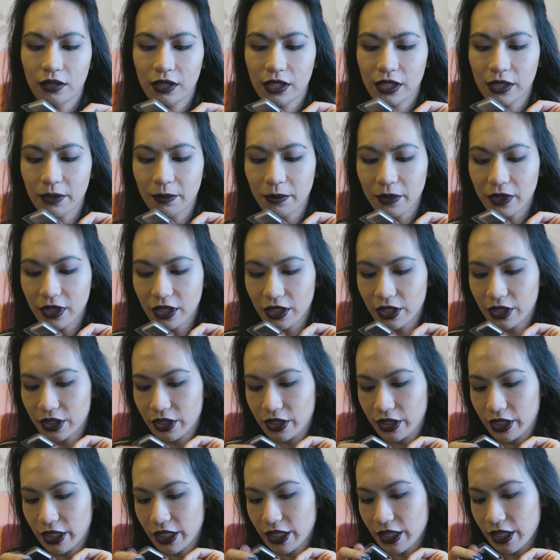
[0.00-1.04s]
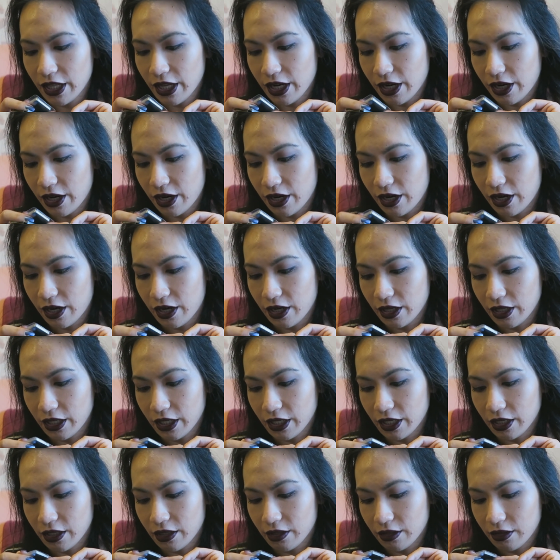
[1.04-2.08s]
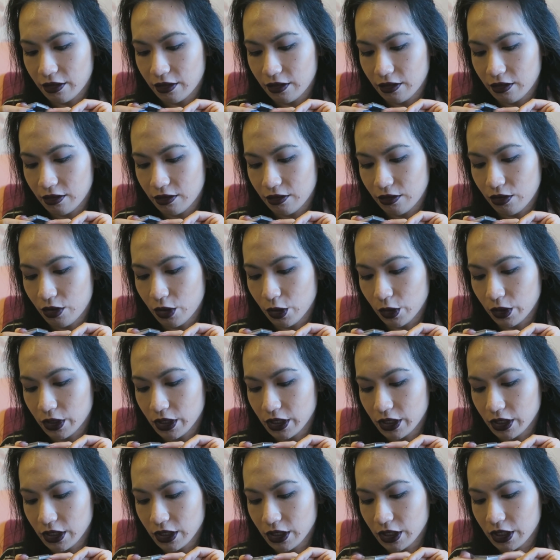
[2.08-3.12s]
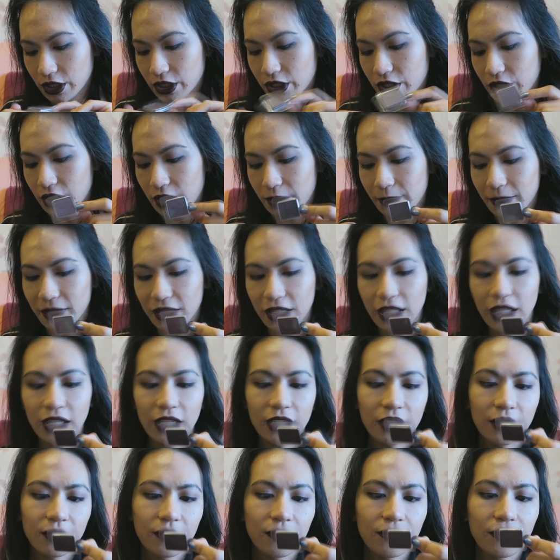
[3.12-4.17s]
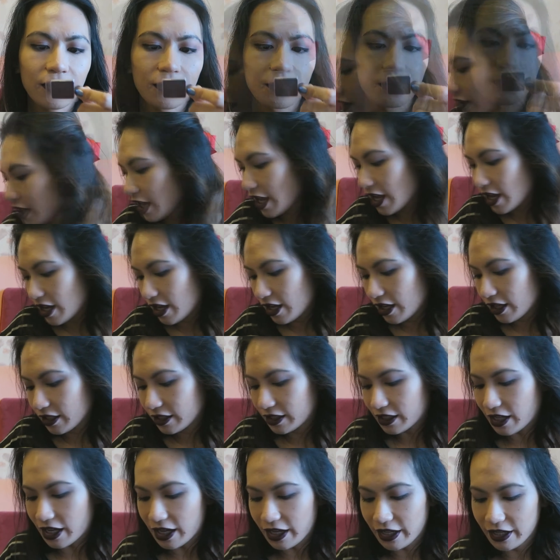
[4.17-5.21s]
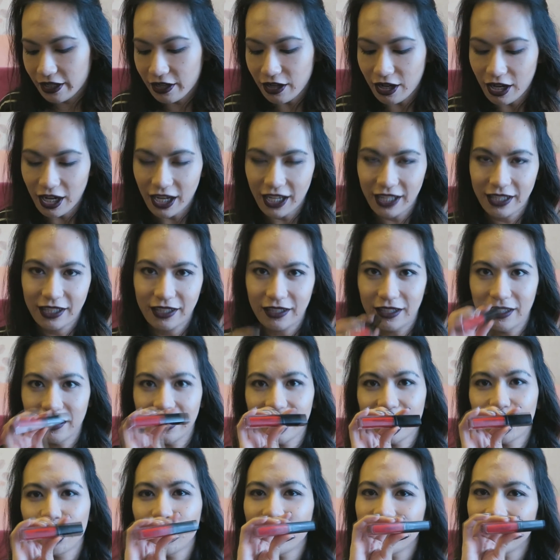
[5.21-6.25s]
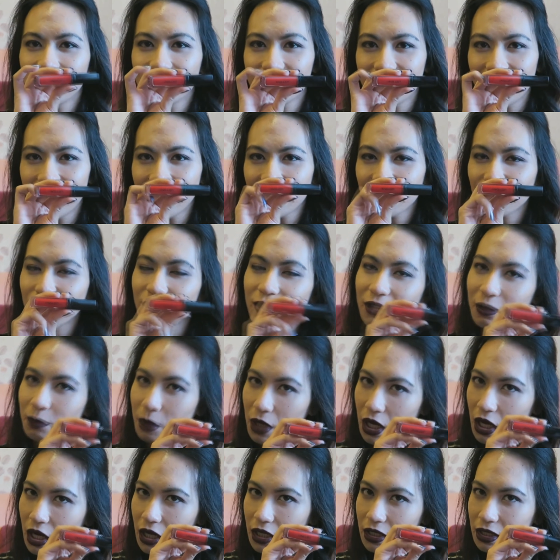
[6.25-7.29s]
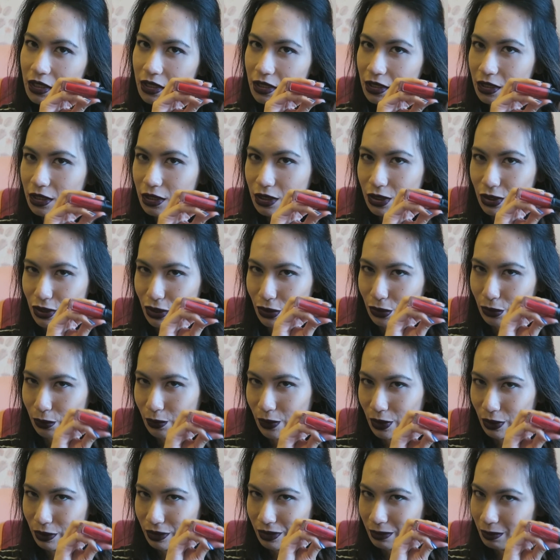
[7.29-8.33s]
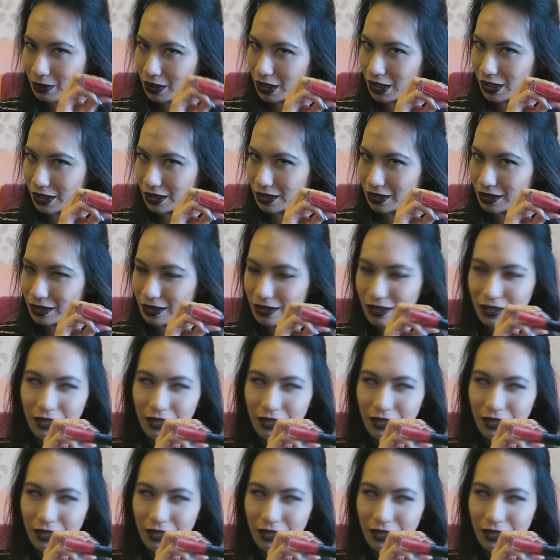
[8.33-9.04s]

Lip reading: some glitter in there, like golden glitter, I believe. Next, I got, this one isn't actually in the box because I threw out the box,